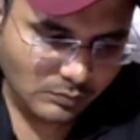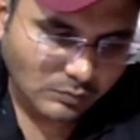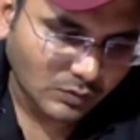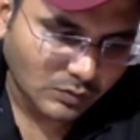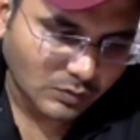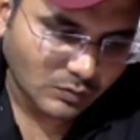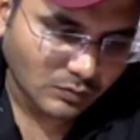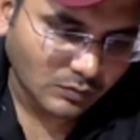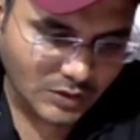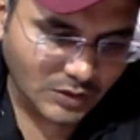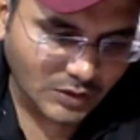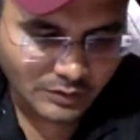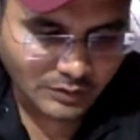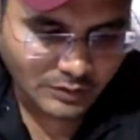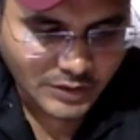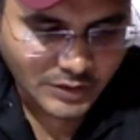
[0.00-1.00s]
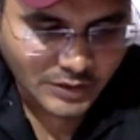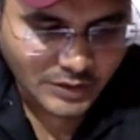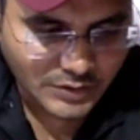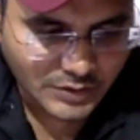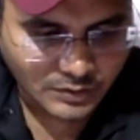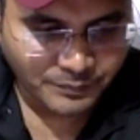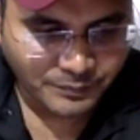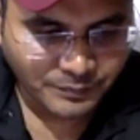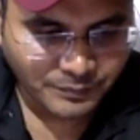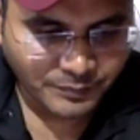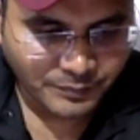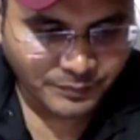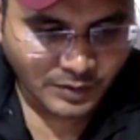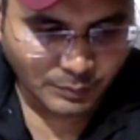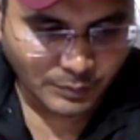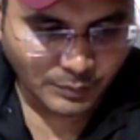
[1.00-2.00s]
Business of changes
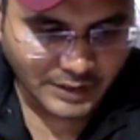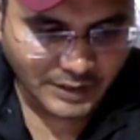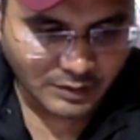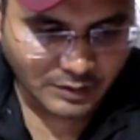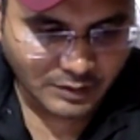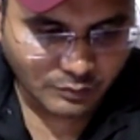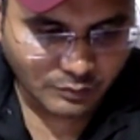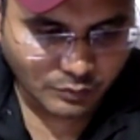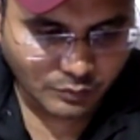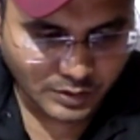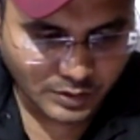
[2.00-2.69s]
present in food.